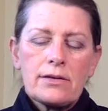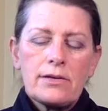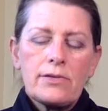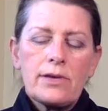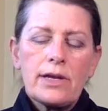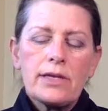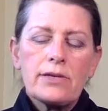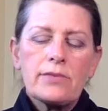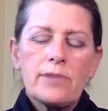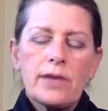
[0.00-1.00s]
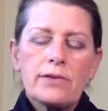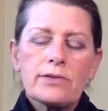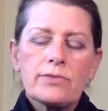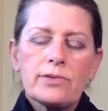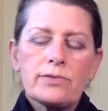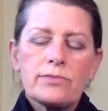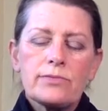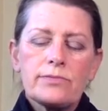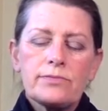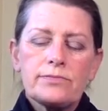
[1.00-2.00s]
You are in your mother's
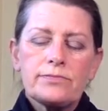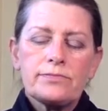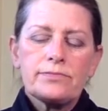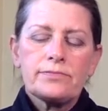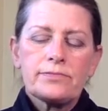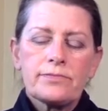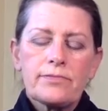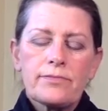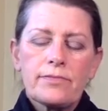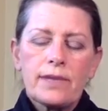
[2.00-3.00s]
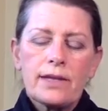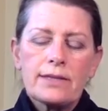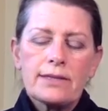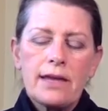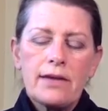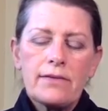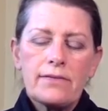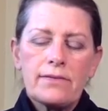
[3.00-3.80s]
womb, safe,